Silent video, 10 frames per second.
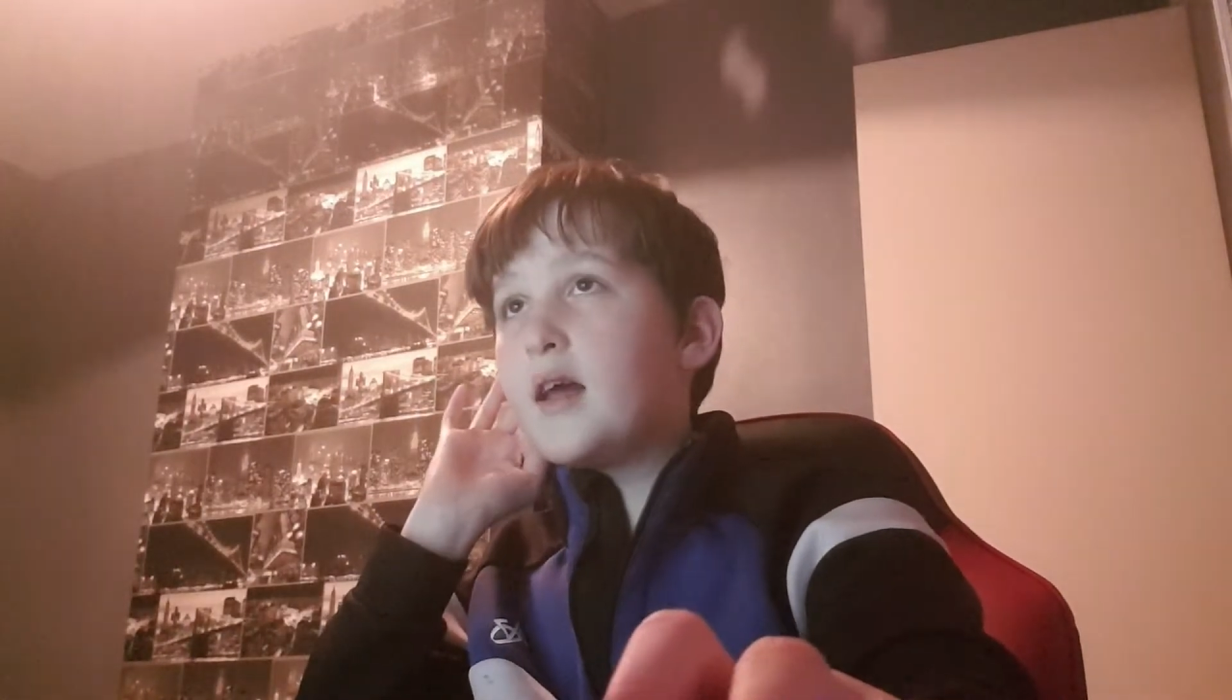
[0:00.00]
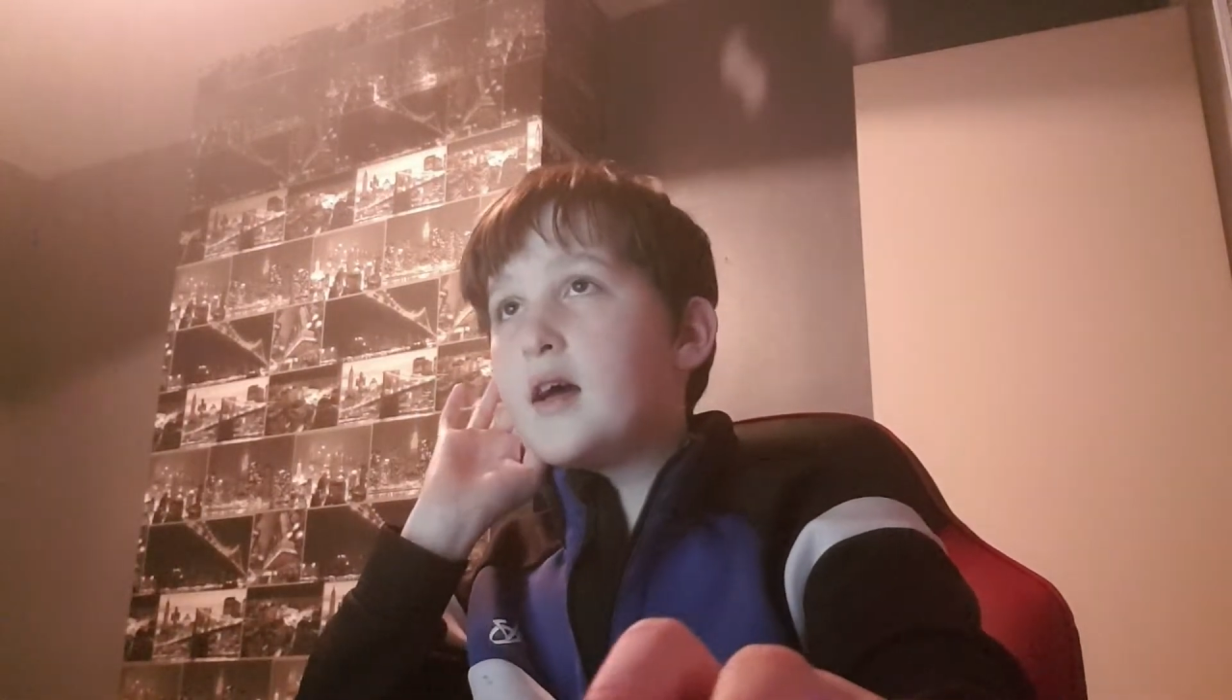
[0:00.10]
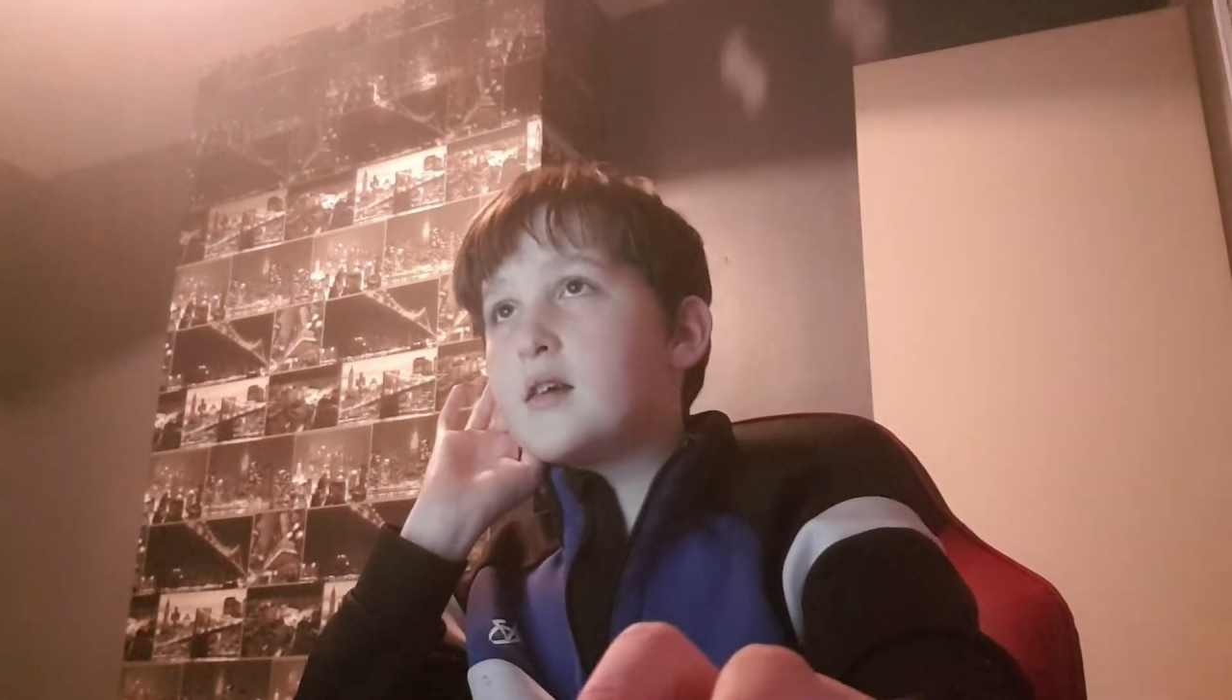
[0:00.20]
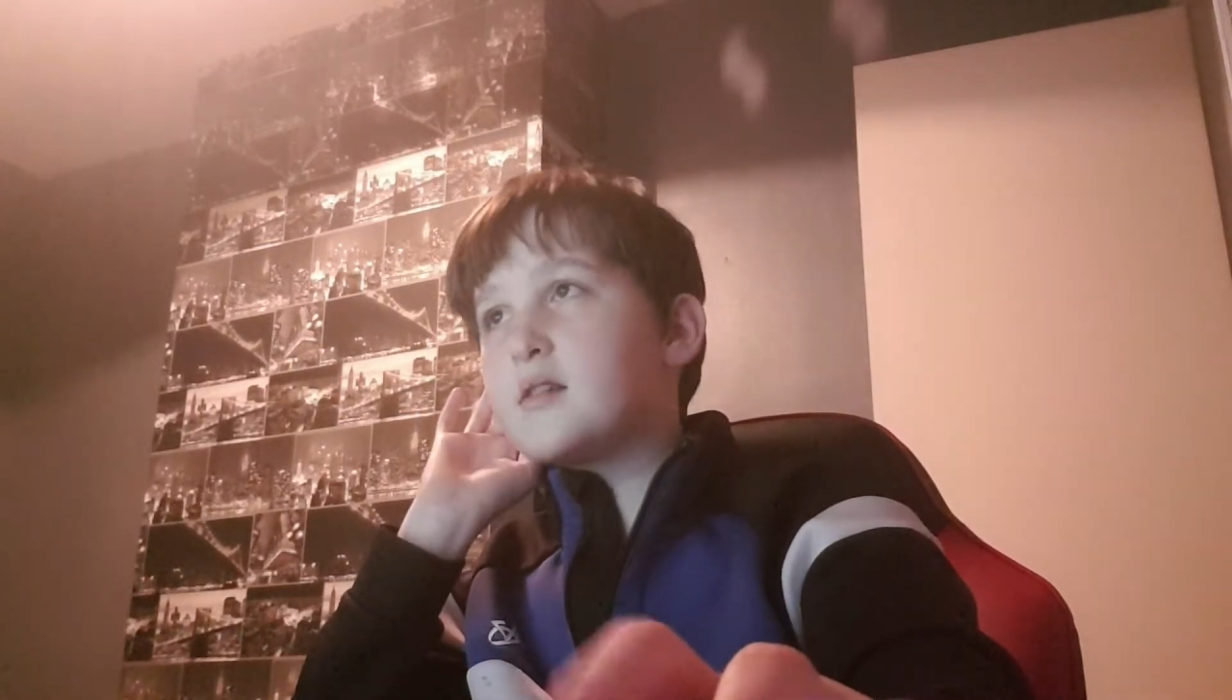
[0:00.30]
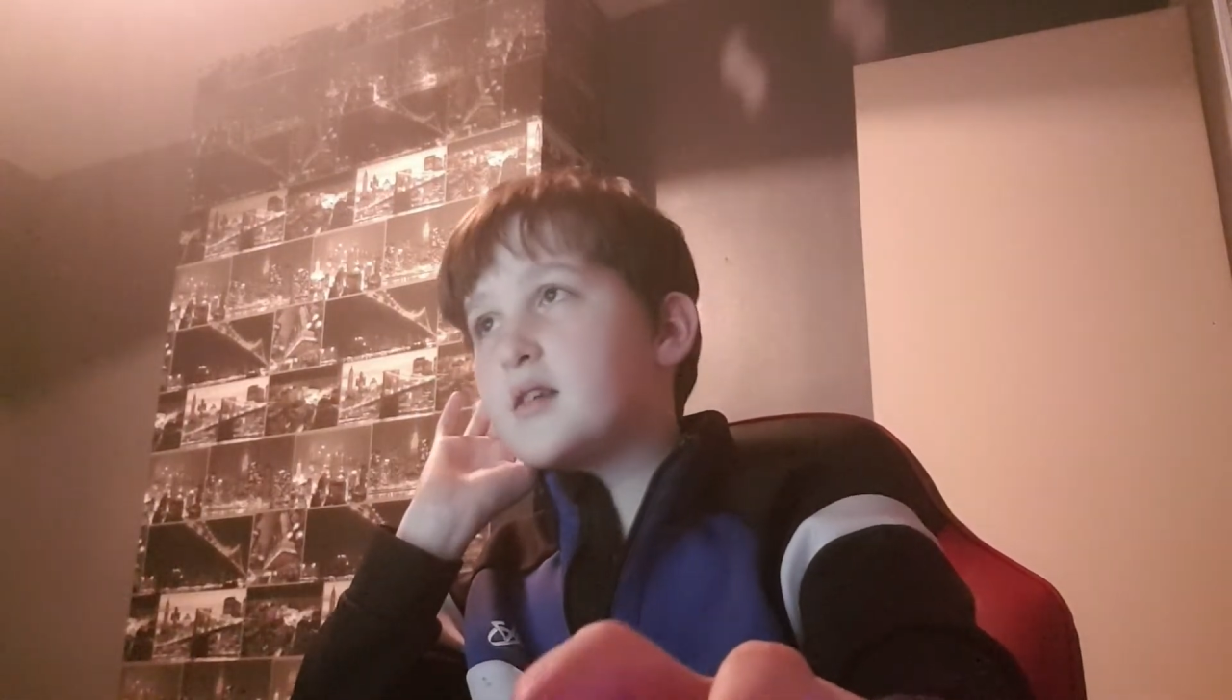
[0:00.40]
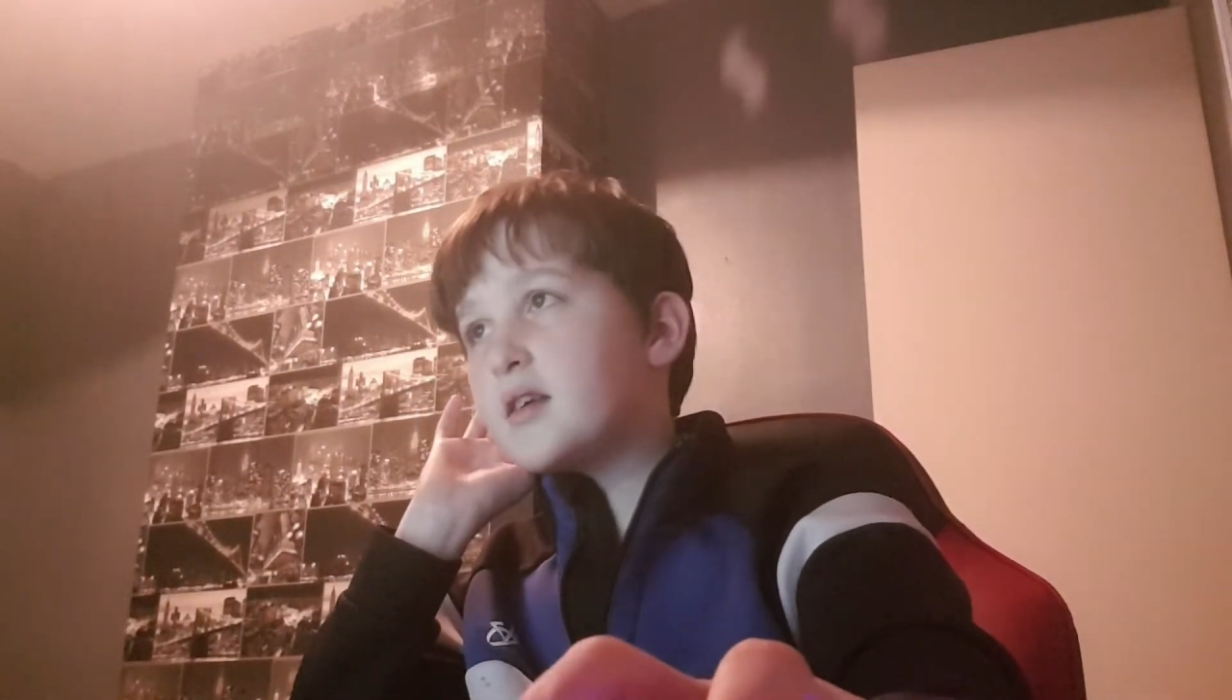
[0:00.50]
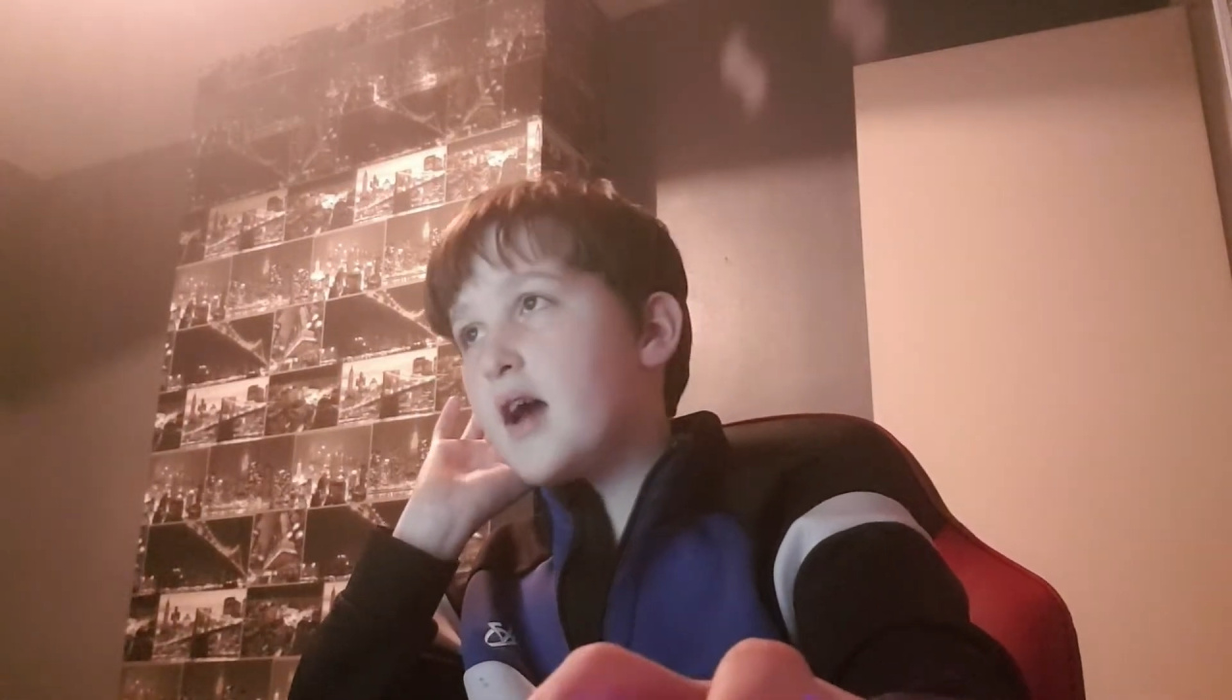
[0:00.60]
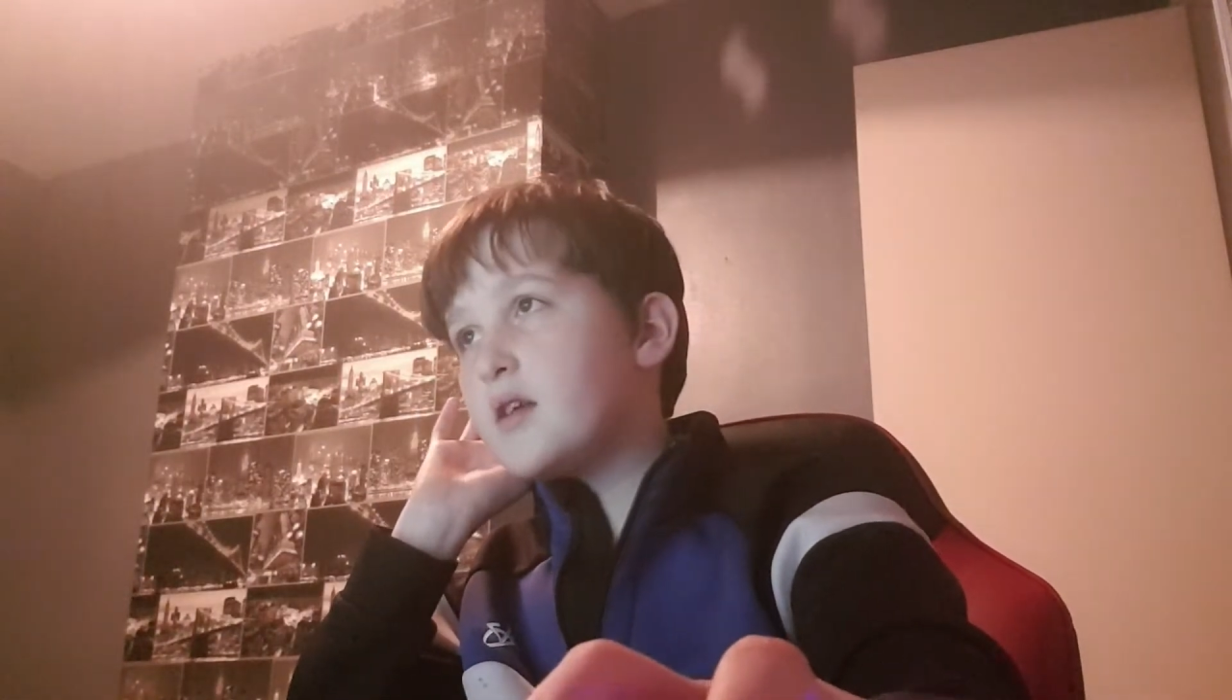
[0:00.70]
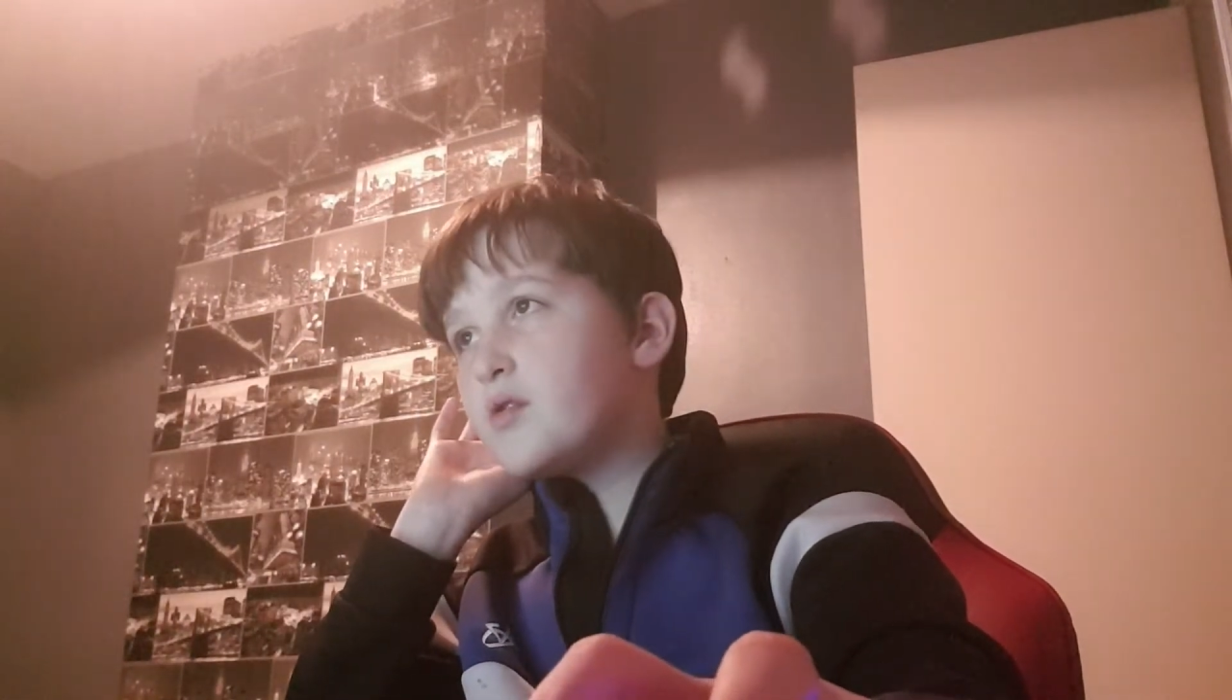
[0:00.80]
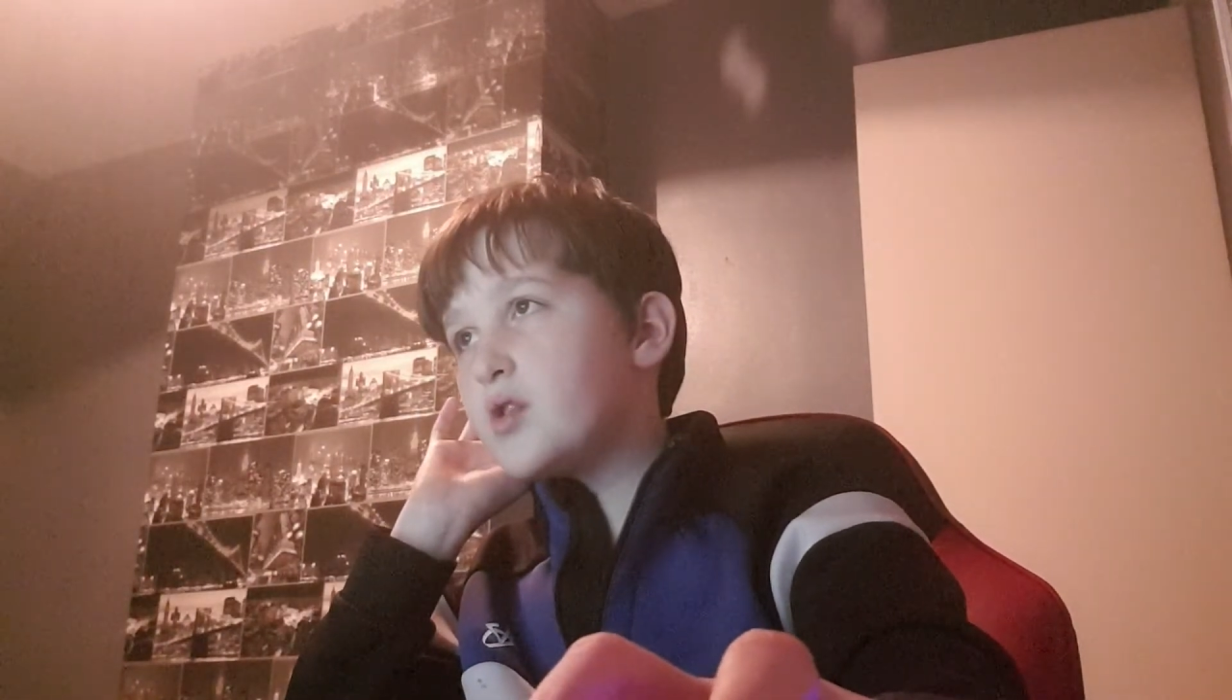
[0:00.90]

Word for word: days to get